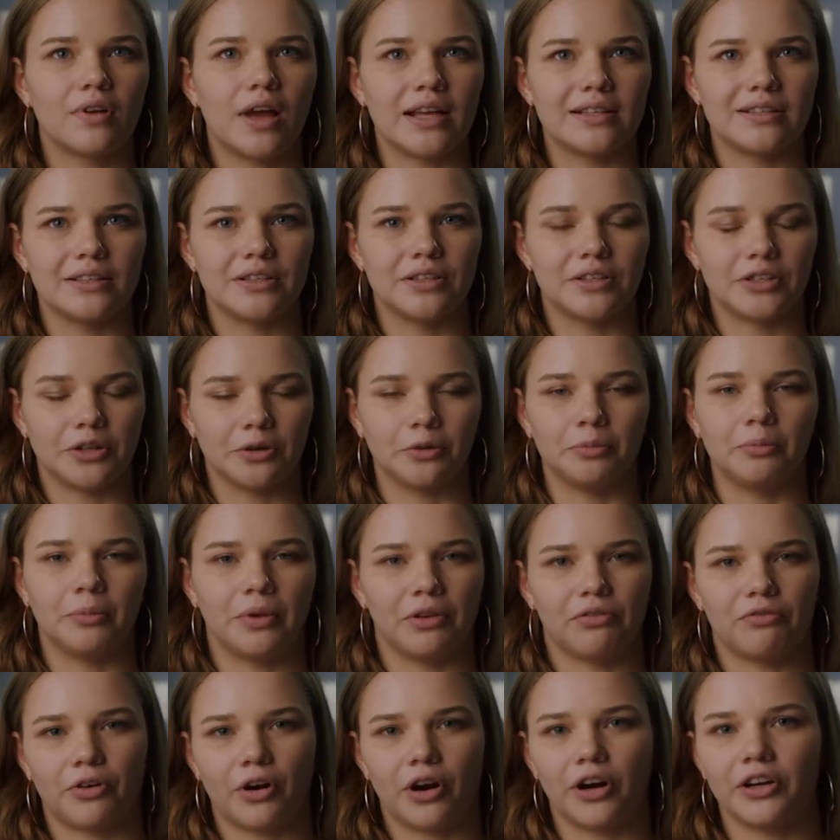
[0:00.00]
as an
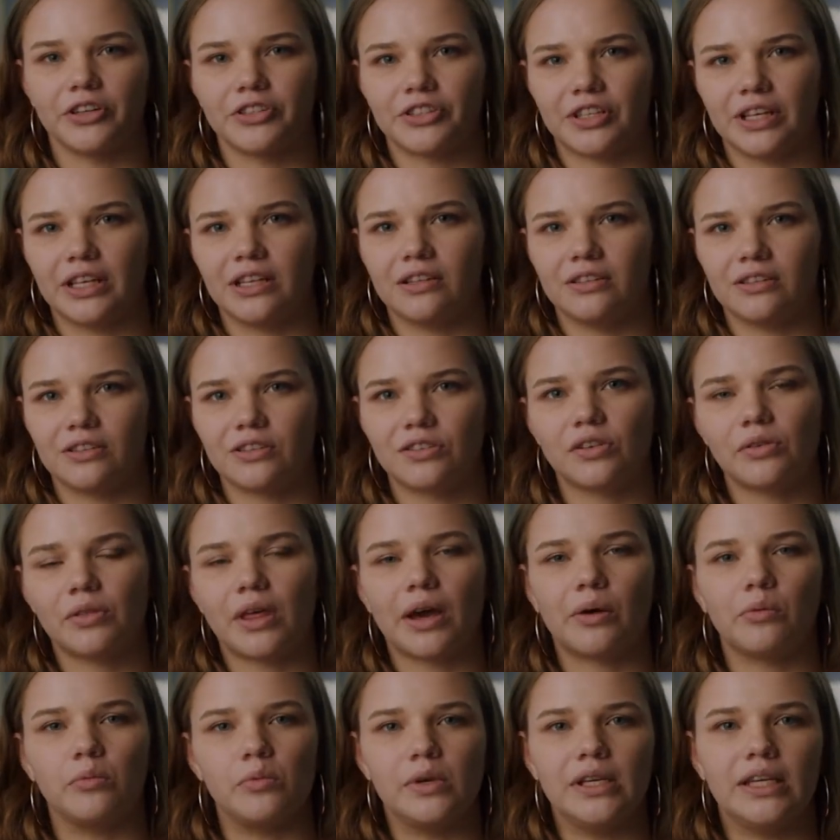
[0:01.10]
atonement for our sins so that